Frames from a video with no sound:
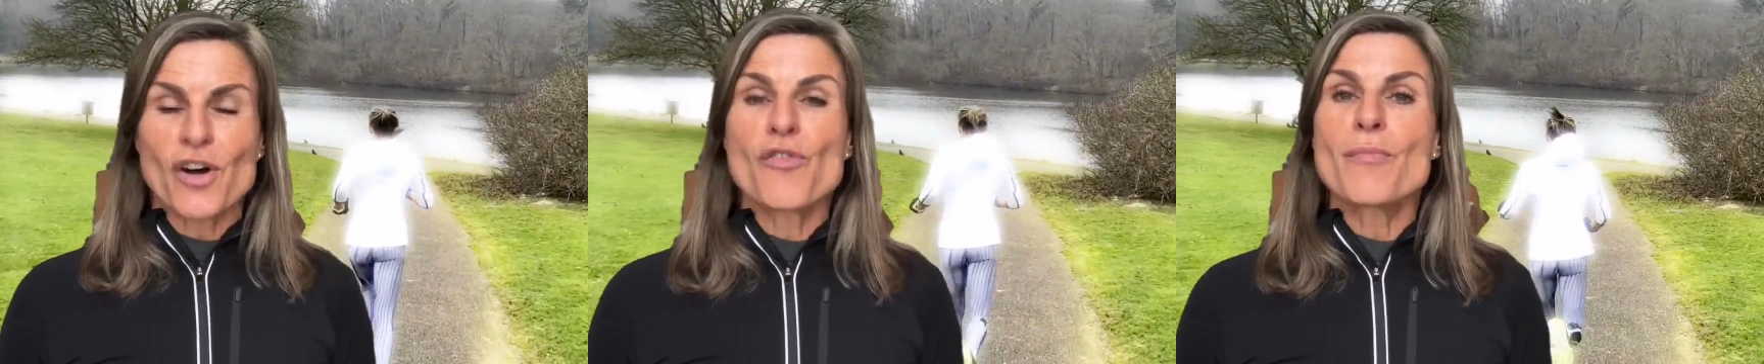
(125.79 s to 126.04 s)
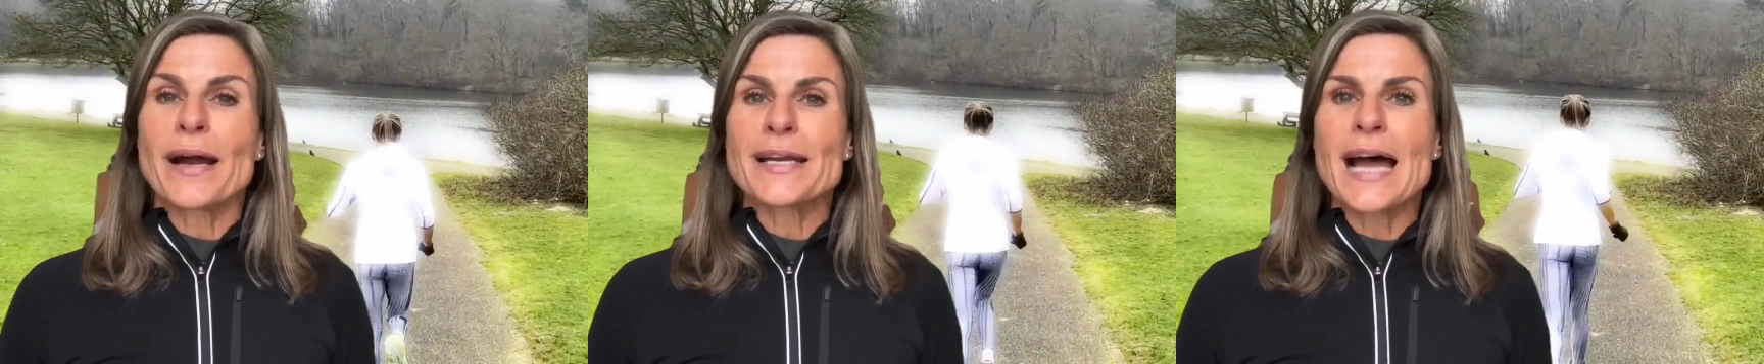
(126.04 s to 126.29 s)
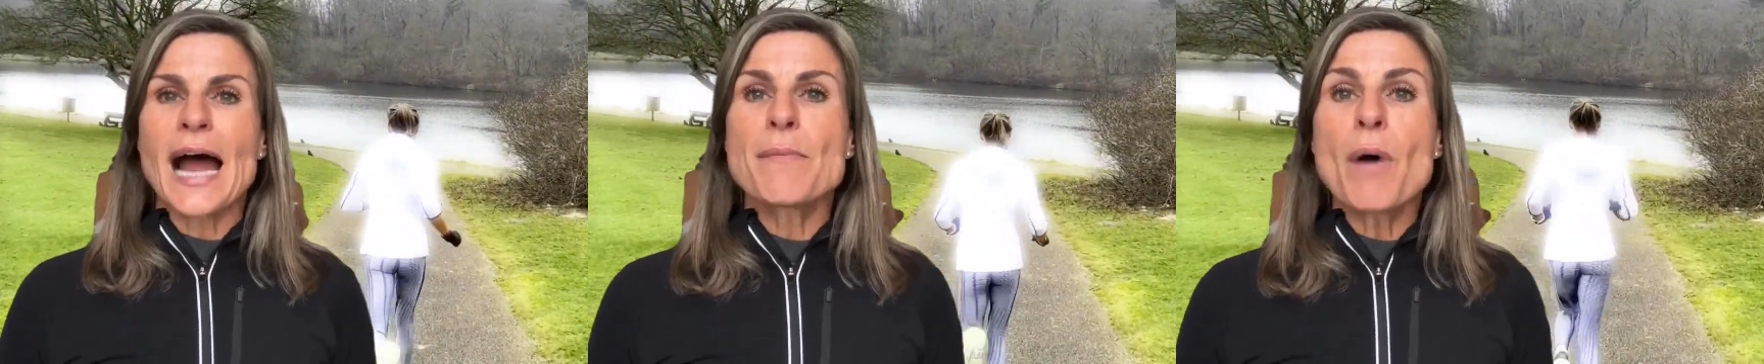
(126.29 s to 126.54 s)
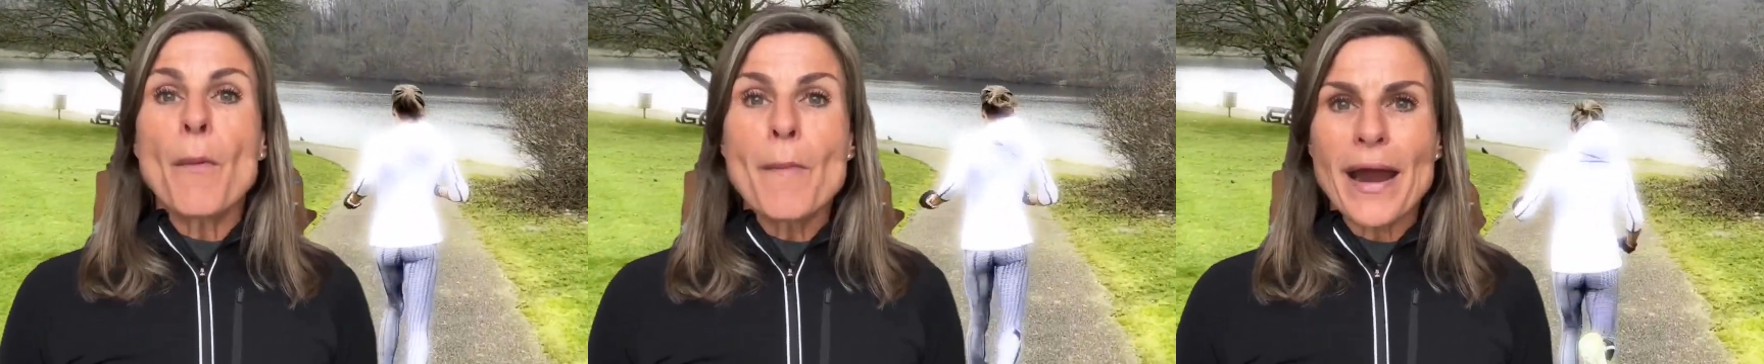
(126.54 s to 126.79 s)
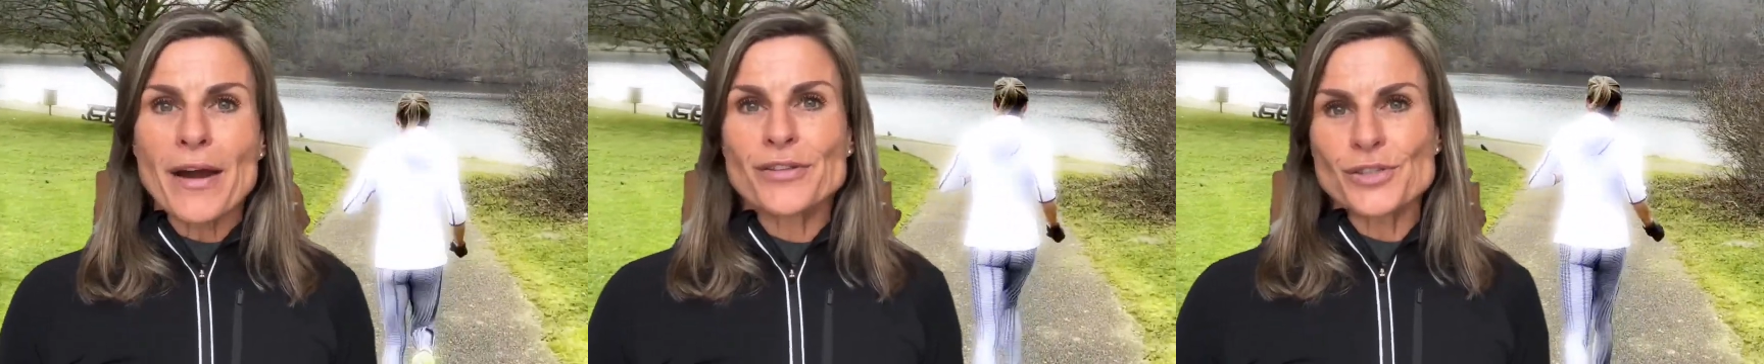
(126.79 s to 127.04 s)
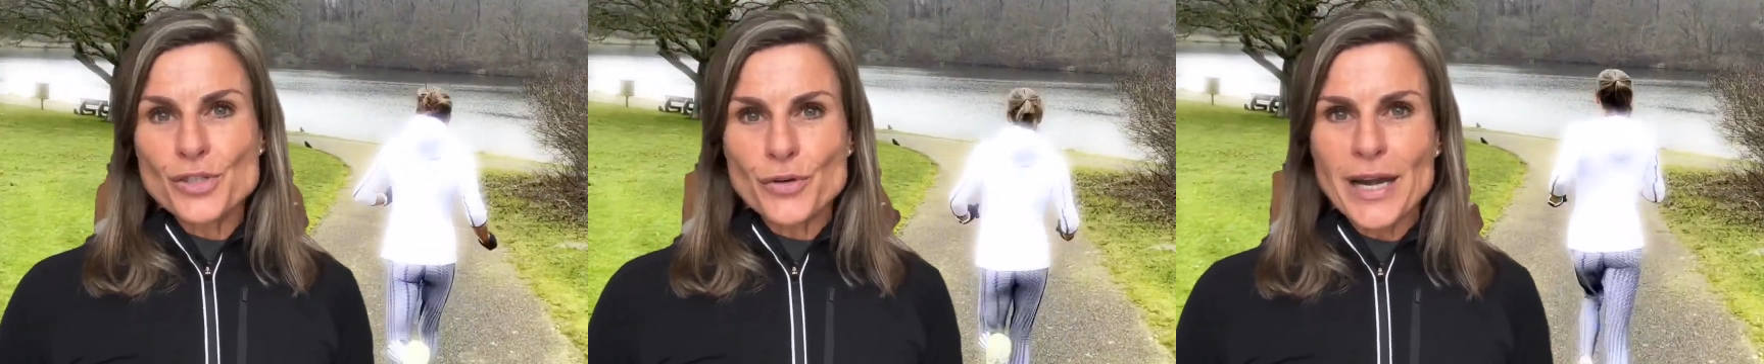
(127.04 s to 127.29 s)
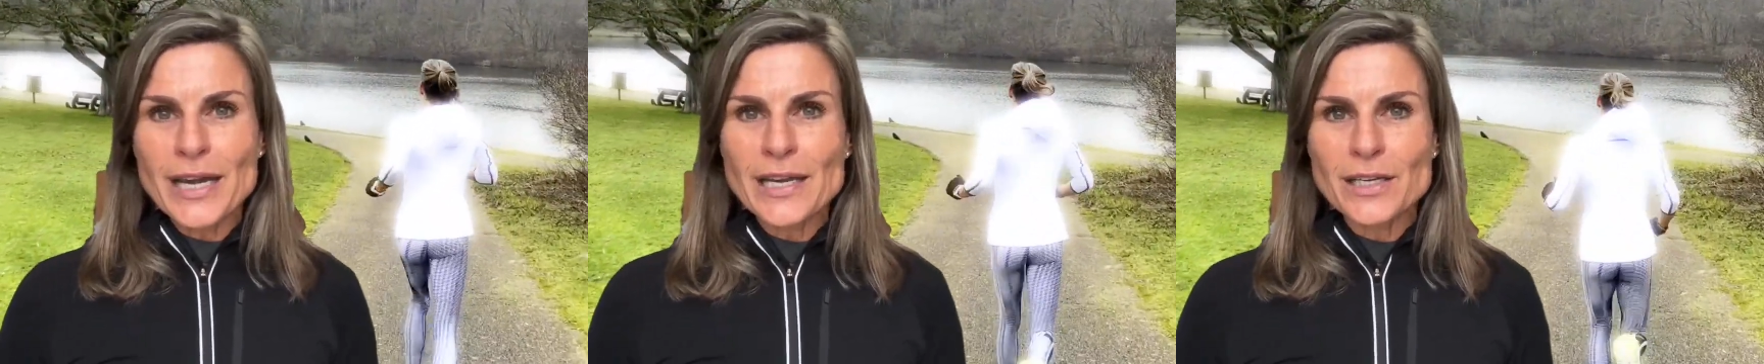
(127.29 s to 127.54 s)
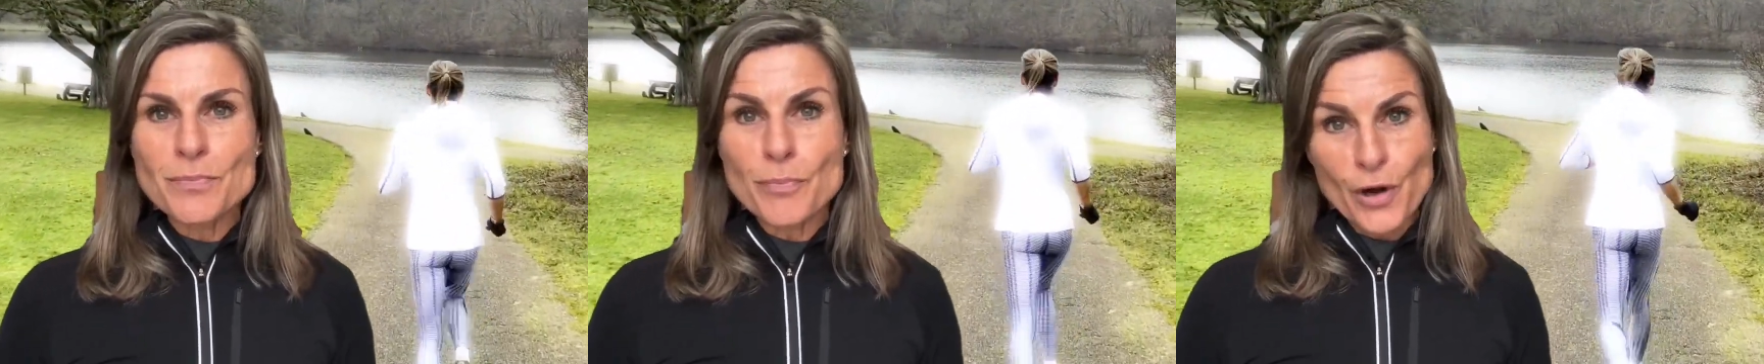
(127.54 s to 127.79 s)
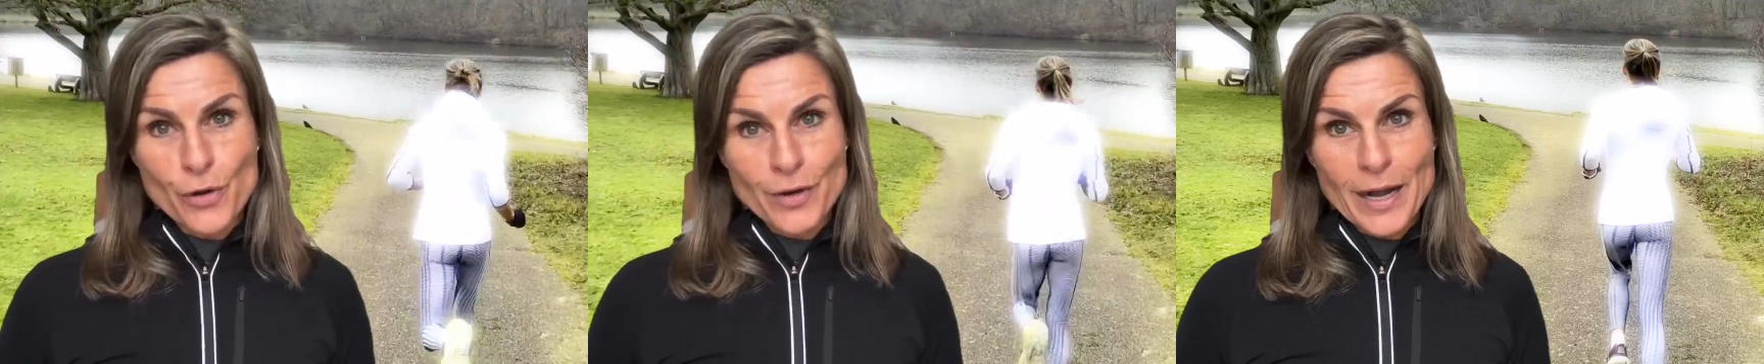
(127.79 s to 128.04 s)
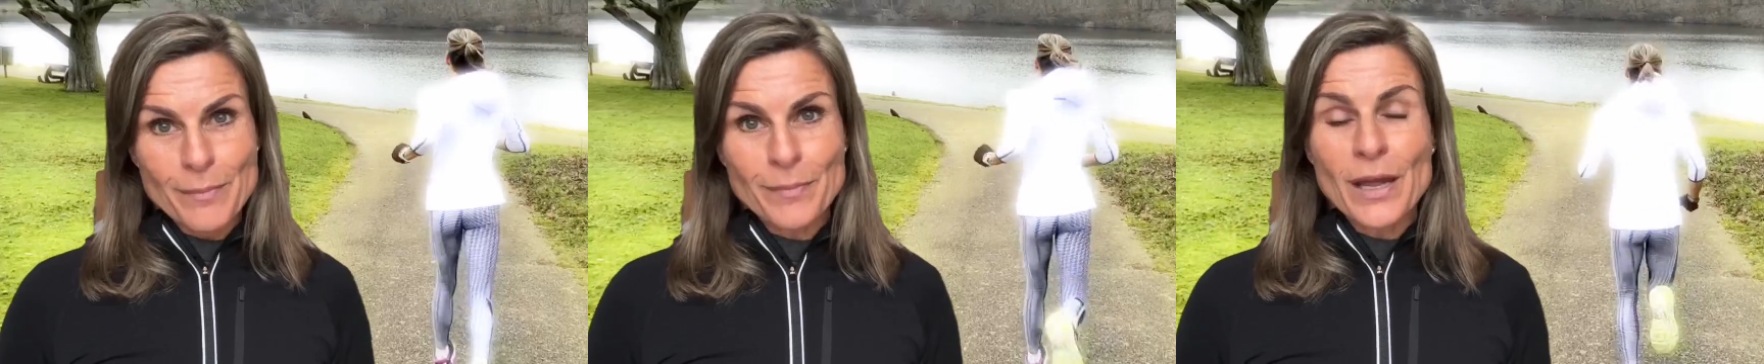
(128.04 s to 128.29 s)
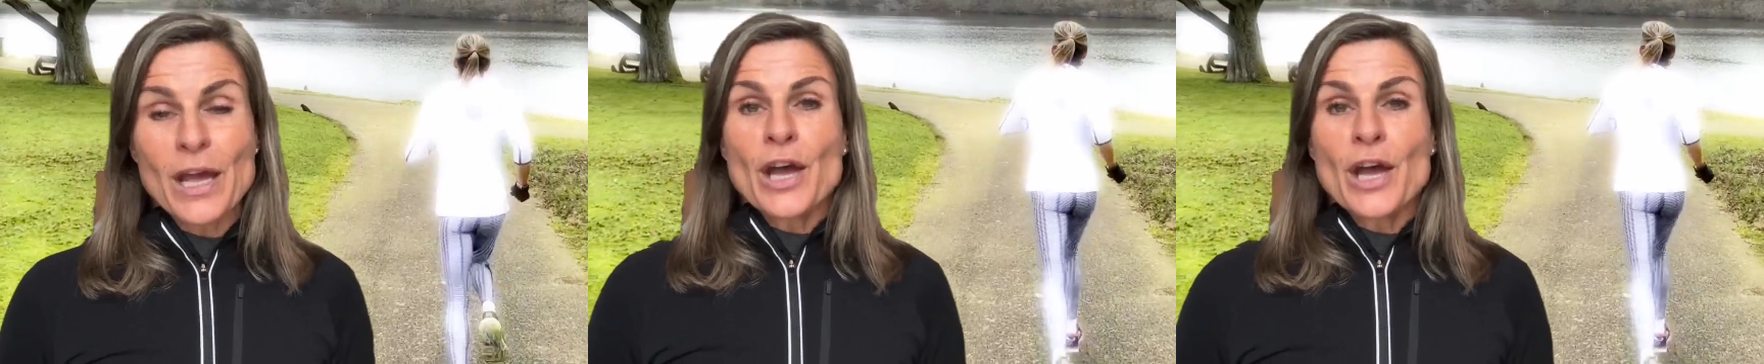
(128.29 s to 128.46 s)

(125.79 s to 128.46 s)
of my 9 mile marathon training program,